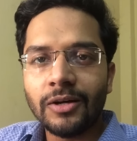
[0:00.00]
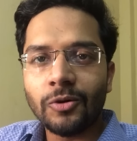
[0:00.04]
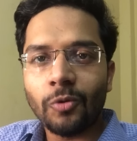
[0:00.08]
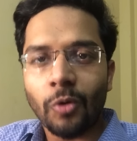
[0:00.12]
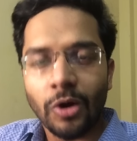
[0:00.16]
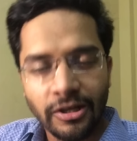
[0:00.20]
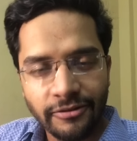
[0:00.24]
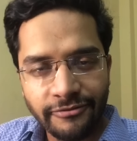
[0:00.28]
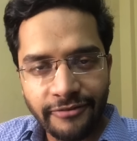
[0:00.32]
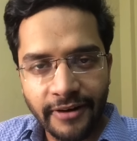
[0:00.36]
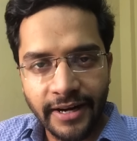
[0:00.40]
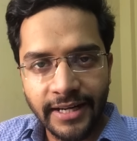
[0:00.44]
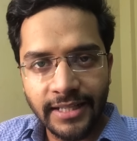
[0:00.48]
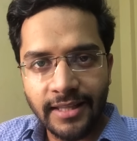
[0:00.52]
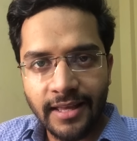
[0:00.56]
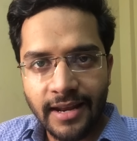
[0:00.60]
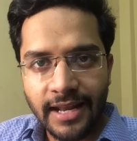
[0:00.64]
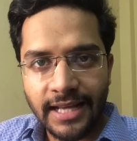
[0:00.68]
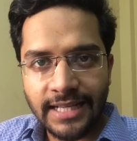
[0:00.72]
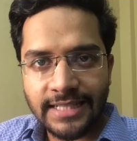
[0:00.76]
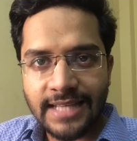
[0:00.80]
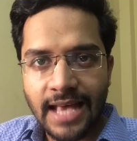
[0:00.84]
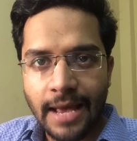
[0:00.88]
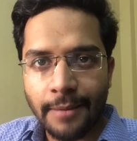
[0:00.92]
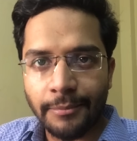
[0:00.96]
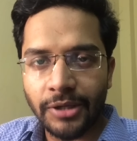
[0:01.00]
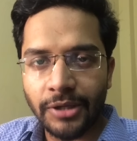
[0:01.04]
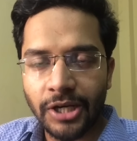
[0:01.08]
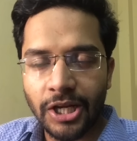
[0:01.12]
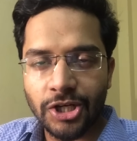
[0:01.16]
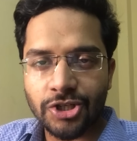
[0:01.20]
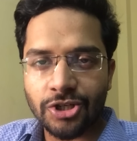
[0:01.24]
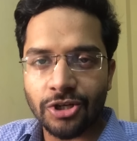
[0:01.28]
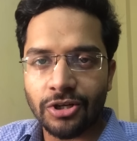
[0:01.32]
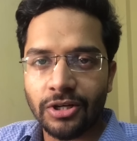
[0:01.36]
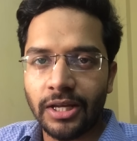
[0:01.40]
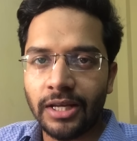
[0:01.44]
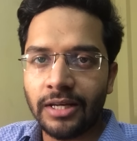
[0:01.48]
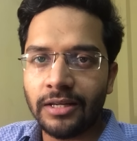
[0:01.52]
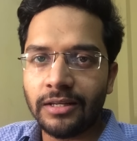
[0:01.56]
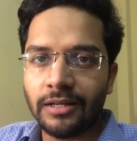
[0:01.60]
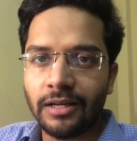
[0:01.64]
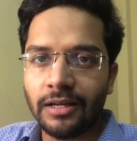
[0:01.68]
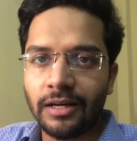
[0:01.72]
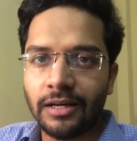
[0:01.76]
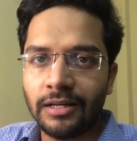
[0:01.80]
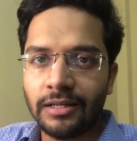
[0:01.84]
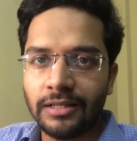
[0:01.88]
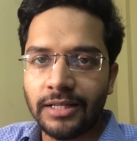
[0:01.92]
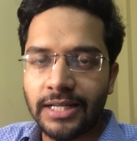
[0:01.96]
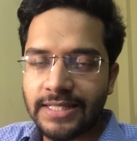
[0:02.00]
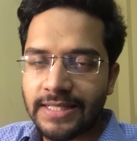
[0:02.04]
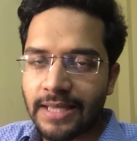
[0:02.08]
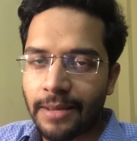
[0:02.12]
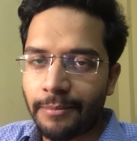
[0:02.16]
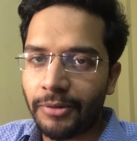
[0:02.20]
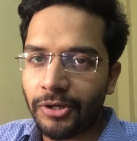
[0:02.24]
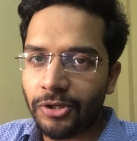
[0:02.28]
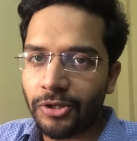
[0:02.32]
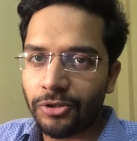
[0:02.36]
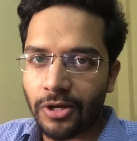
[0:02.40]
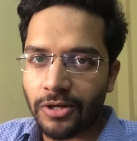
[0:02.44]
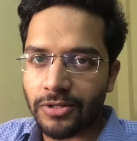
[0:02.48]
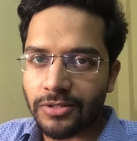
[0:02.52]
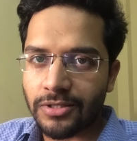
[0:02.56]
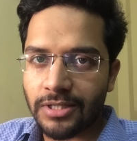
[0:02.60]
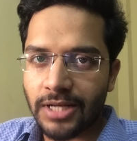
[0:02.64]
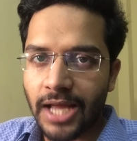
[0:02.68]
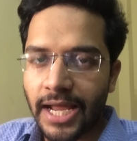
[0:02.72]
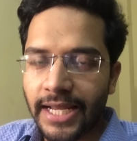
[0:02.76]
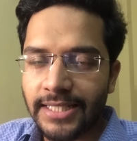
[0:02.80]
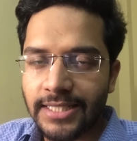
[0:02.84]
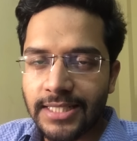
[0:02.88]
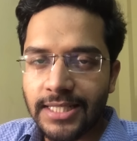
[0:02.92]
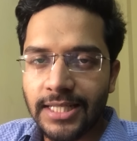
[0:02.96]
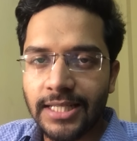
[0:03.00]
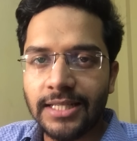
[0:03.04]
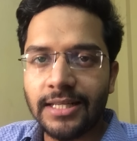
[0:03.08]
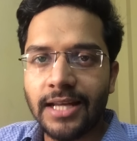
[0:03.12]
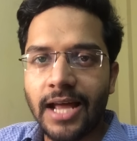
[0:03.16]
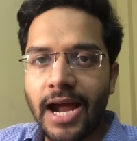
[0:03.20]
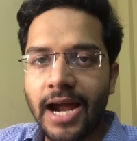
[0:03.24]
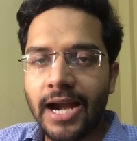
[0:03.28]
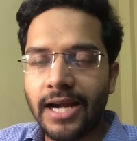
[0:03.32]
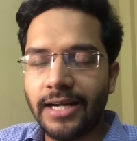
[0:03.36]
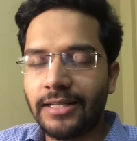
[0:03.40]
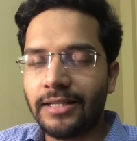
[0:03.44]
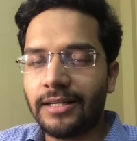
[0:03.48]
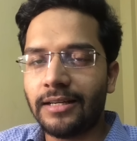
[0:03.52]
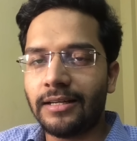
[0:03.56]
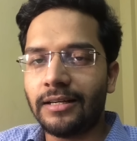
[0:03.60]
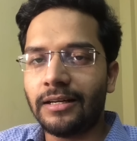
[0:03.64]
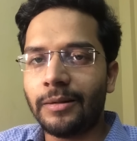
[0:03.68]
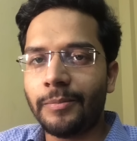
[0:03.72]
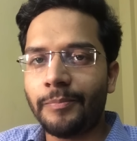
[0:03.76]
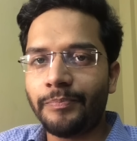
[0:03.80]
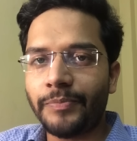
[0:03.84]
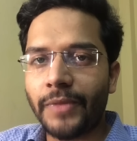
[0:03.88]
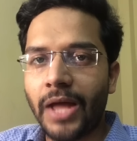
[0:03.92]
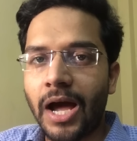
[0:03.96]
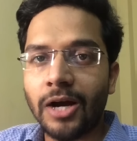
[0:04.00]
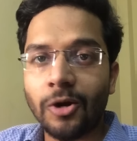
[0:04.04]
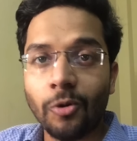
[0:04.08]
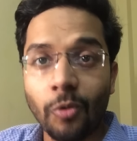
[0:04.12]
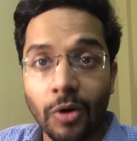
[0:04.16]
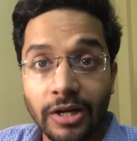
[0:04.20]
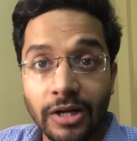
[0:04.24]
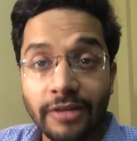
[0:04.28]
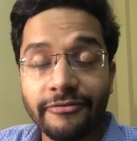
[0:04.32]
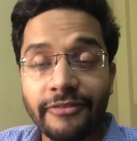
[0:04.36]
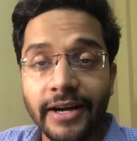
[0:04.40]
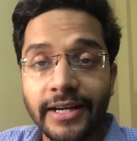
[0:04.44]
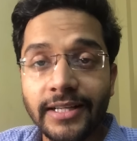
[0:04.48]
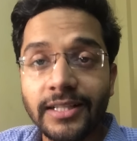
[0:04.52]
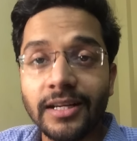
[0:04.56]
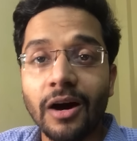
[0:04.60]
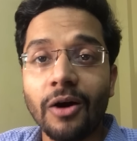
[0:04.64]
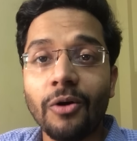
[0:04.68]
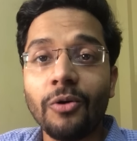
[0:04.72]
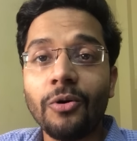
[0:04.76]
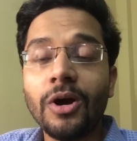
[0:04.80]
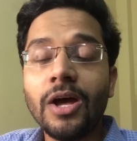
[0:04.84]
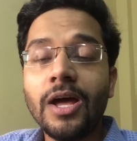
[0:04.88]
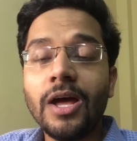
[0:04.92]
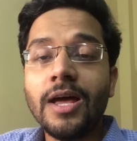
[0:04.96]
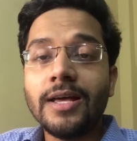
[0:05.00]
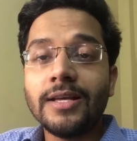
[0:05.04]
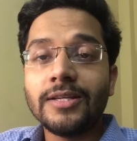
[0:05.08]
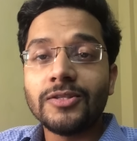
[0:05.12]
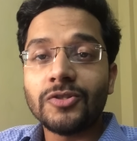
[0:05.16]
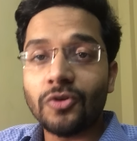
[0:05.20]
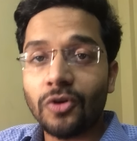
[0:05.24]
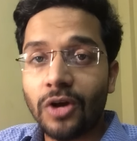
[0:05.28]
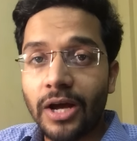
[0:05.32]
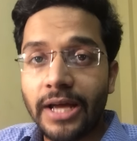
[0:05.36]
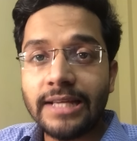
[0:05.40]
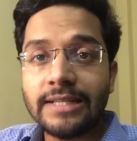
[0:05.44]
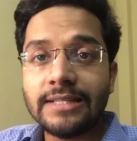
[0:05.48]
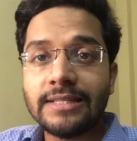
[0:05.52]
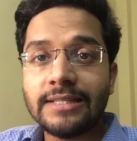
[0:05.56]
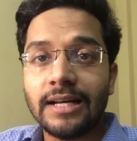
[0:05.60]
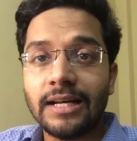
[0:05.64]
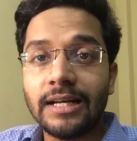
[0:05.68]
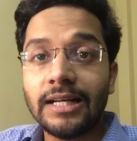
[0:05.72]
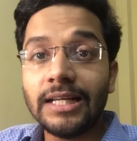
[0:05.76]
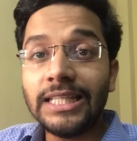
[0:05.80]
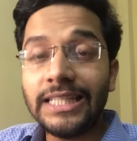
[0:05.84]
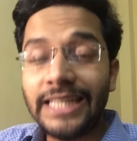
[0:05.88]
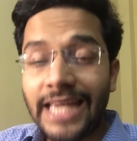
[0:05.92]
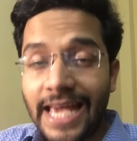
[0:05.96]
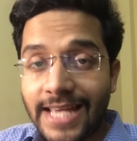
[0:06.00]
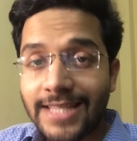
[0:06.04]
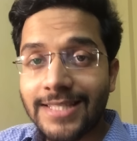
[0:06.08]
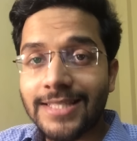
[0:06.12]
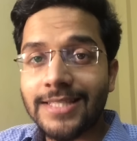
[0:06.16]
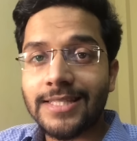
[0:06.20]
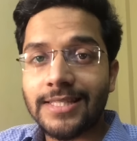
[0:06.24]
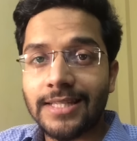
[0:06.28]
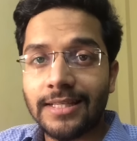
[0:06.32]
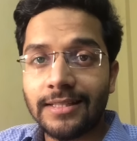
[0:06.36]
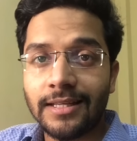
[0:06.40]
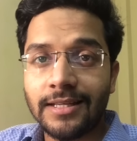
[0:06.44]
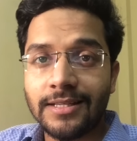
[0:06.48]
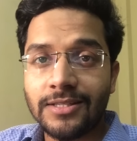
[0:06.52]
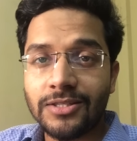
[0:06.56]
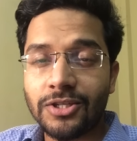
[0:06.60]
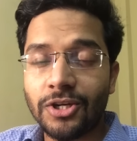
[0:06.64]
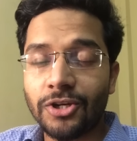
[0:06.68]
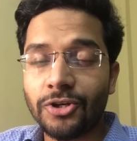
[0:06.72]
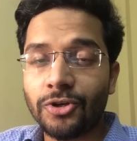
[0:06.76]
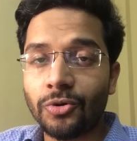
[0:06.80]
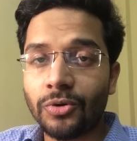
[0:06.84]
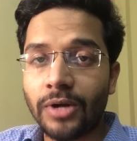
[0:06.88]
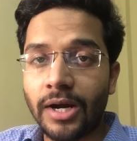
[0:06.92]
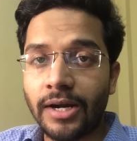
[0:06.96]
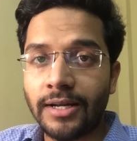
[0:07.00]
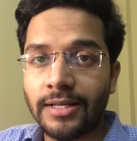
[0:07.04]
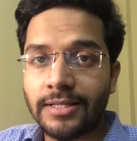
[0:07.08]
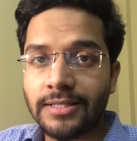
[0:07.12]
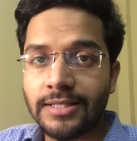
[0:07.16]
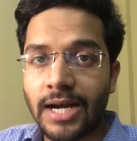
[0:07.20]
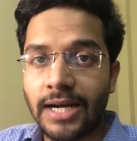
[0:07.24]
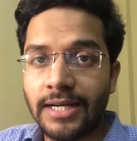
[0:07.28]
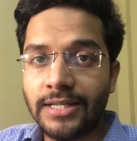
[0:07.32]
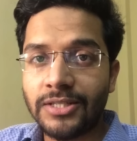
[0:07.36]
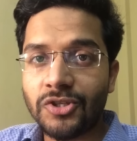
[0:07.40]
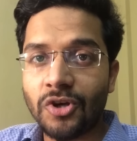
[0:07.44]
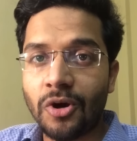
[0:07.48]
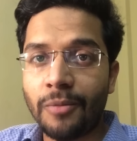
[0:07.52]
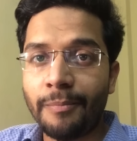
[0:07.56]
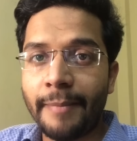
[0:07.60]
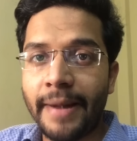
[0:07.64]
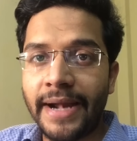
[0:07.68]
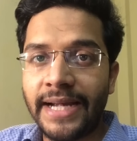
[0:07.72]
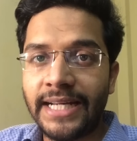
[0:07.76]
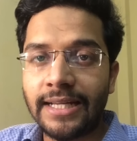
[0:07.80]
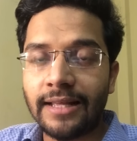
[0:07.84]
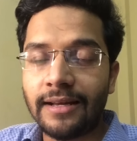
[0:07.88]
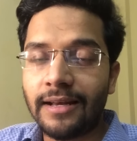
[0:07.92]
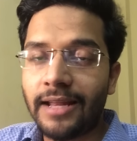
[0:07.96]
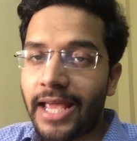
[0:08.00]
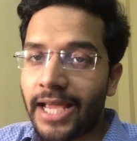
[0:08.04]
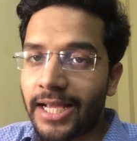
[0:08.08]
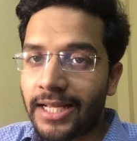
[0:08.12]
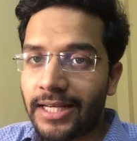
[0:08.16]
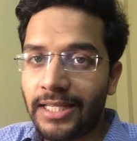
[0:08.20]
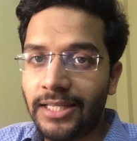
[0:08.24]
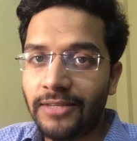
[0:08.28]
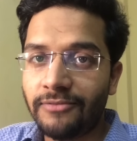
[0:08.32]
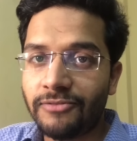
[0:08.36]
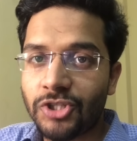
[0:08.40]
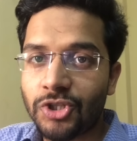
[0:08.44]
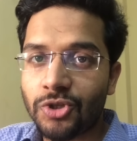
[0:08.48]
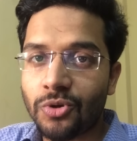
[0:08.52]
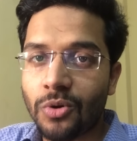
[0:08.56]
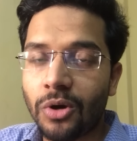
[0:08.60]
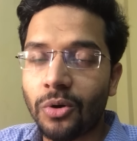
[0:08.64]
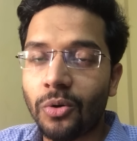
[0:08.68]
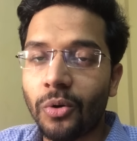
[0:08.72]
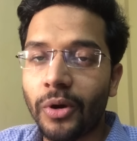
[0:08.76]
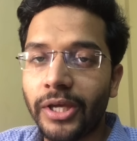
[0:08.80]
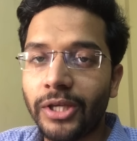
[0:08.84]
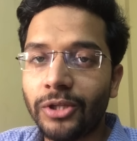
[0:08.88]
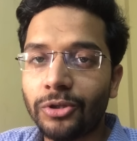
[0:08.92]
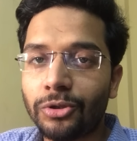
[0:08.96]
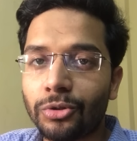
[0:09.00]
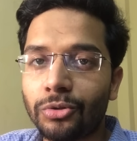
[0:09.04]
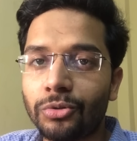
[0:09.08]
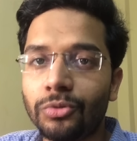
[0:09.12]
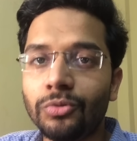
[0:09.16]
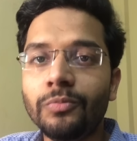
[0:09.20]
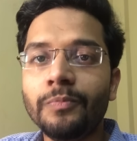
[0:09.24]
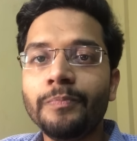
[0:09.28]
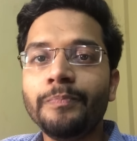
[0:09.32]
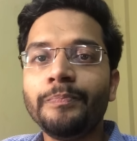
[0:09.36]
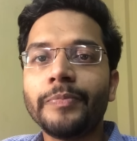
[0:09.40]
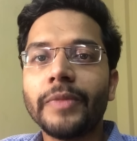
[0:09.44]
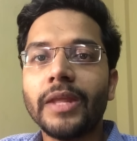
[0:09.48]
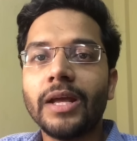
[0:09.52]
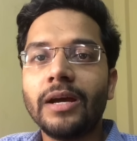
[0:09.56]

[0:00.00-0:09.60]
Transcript: qualified their examination in uh, December 2019 and um, are qualified now. So guys, uh, yes, the institute understands your mental agony which you are going through